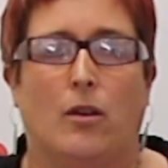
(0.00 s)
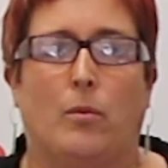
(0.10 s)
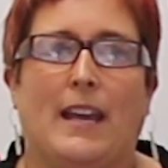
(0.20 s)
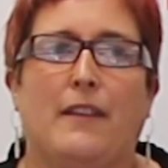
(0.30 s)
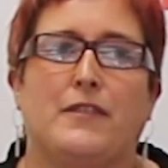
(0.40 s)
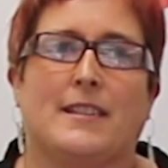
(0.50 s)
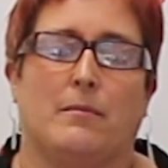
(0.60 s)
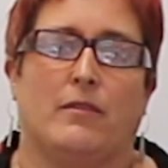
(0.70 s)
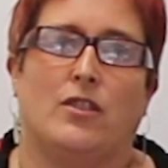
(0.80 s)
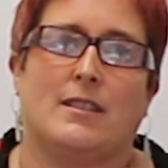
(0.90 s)
We have
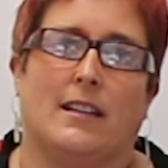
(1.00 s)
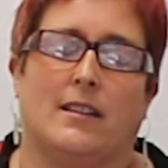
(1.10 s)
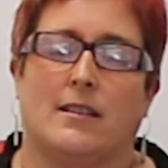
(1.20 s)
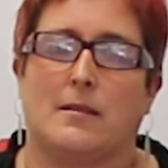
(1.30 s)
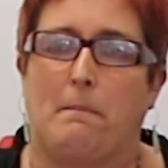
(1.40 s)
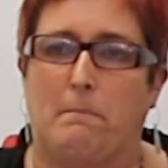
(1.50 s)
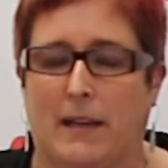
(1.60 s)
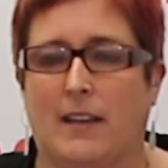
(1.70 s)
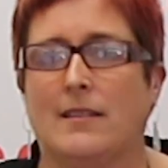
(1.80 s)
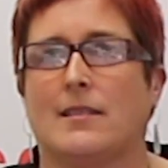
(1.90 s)
some of New Zealand's
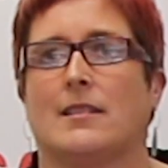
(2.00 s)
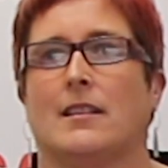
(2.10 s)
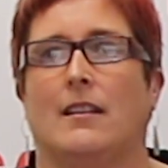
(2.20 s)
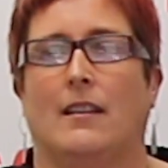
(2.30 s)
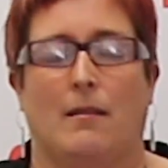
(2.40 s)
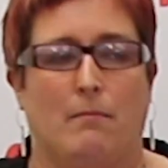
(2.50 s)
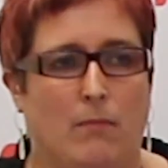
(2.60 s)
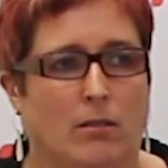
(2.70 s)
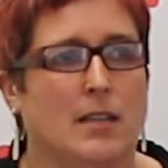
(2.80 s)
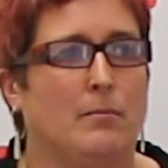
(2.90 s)
biggest
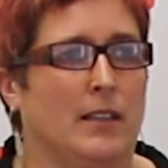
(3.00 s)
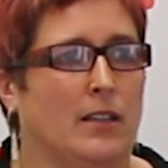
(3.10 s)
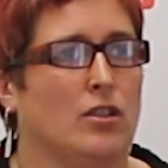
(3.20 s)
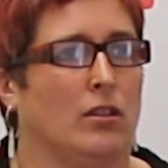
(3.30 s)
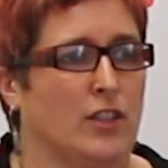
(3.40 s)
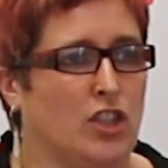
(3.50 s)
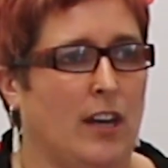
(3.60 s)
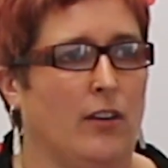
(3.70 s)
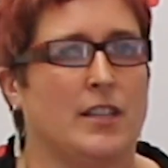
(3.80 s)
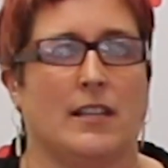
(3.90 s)
multi-million-dollar
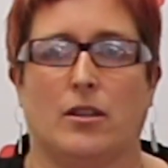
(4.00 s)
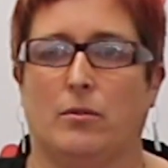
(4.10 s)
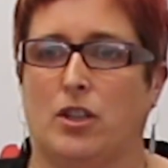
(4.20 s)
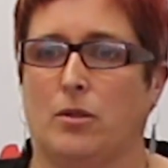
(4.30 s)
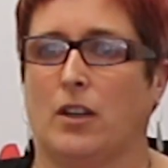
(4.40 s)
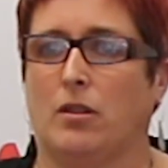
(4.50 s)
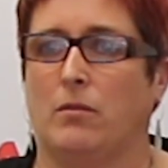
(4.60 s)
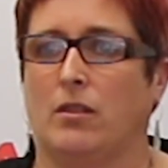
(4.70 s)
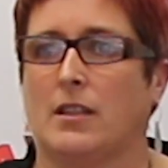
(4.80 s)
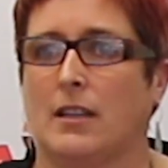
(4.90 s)
charities who are doing
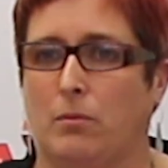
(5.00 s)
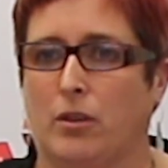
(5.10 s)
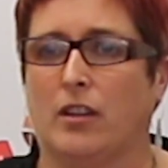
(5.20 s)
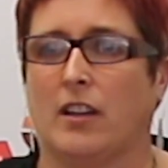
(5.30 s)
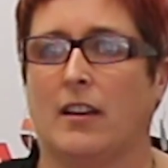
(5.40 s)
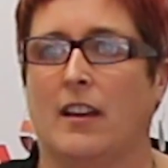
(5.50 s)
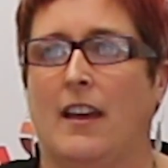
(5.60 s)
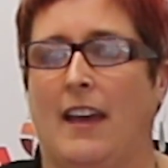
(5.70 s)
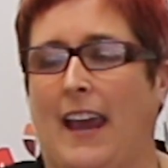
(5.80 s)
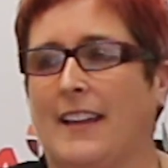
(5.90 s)
community work
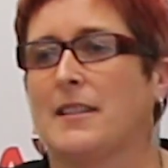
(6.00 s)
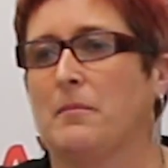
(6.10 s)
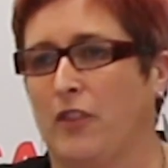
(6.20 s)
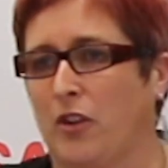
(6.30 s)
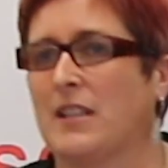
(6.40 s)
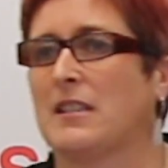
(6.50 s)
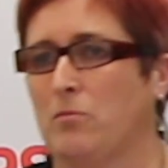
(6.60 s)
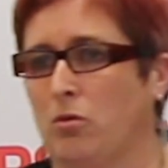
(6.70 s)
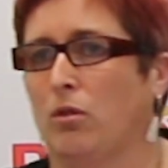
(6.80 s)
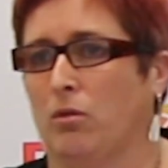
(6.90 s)
and some very
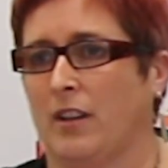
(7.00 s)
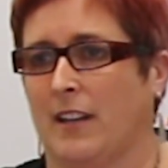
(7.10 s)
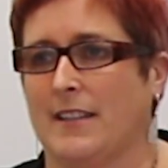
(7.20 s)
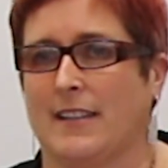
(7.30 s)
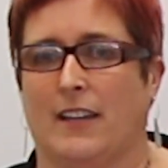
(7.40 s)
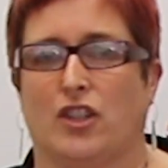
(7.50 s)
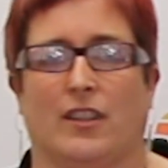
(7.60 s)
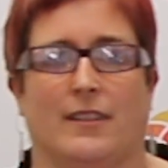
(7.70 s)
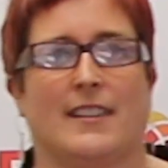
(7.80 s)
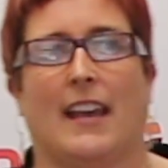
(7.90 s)
small
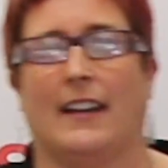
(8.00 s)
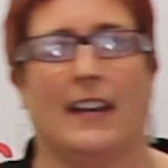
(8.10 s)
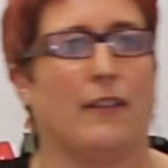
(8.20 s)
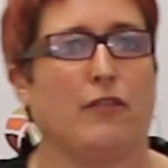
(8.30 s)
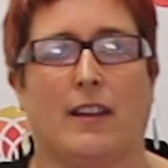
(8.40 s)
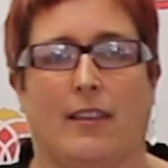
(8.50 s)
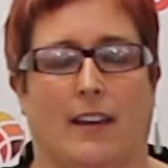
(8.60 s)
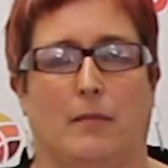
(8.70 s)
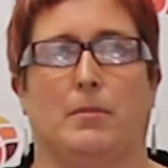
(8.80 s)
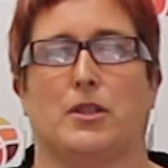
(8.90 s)
organisations and
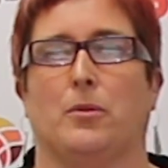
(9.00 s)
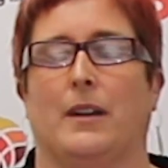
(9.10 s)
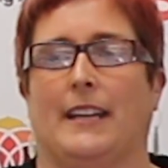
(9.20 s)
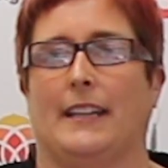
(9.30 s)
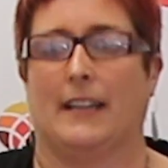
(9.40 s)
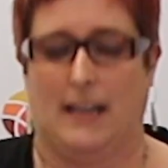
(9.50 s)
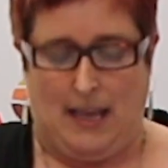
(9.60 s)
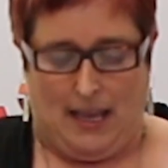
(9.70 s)
everything in between.